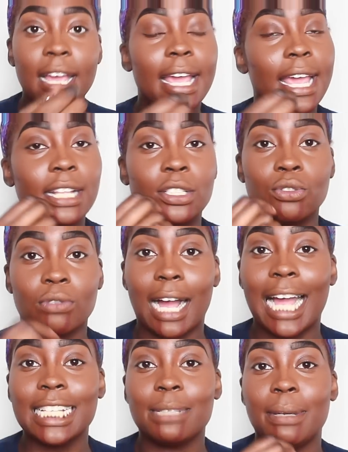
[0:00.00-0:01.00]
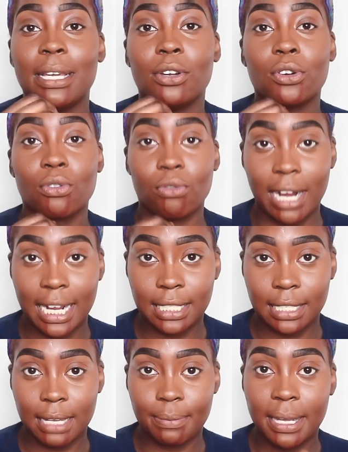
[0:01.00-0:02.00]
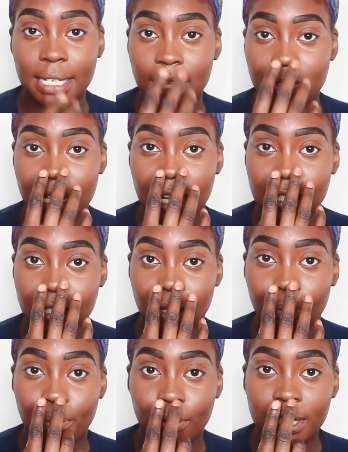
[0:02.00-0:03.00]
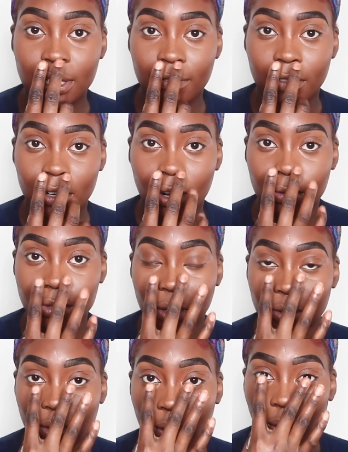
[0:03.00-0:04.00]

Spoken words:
it drives me crazy because the thing is the bridge of the nose goes